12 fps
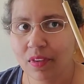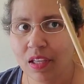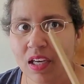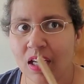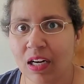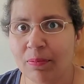
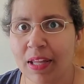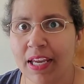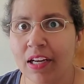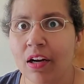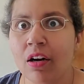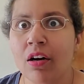And I'm
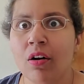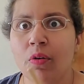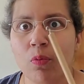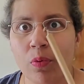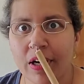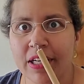like, oh,
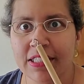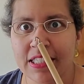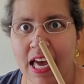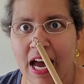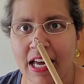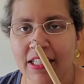what is
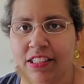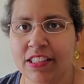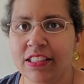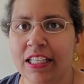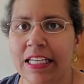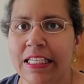that? And
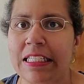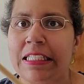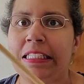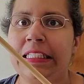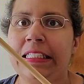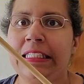she's like,
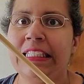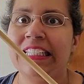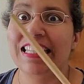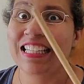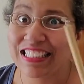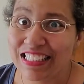
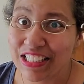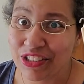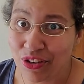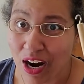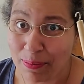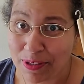this is a
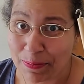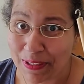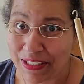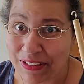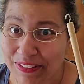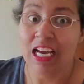drop
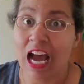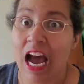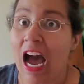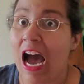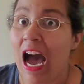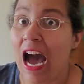spindle.
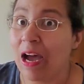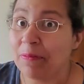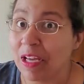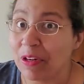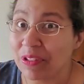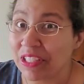I'm
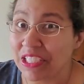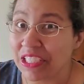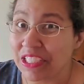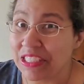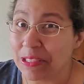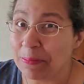not really
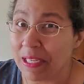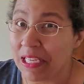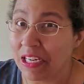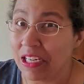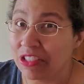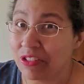good at
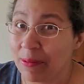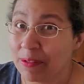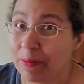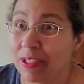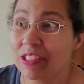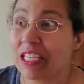spinning on drop
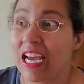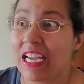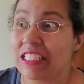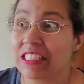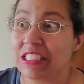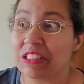spindles. I
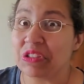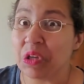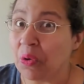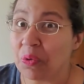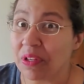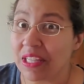actually
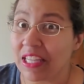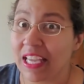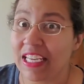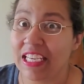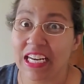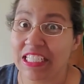don't really
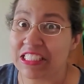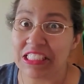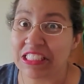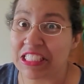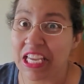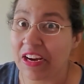like it. I just
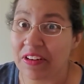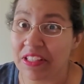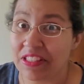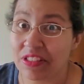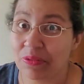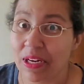carry
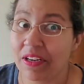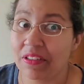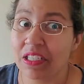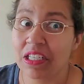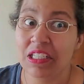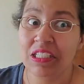this
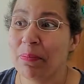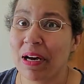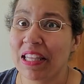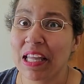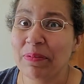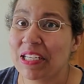around,
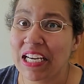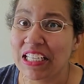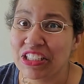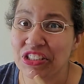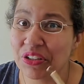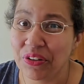but let me kind
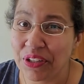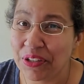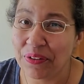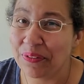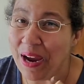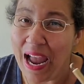of show
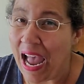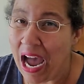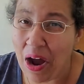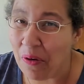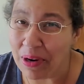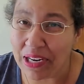you
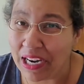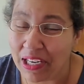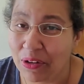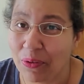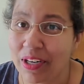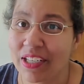how it kind
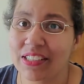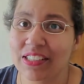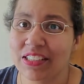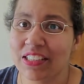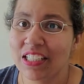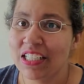of works.
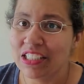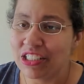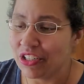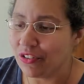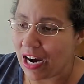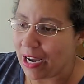And she
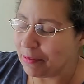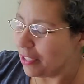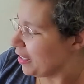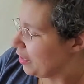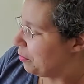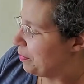grabbed a
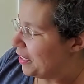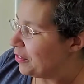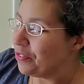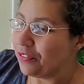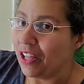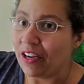little bit of
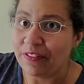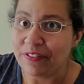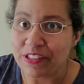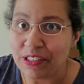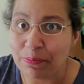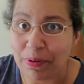fluff
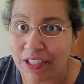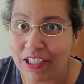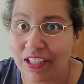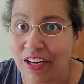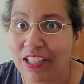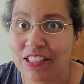and she put it
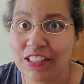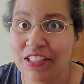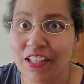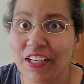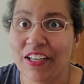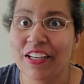onto
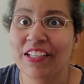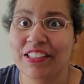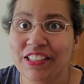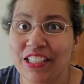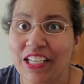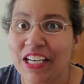the hook and
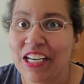she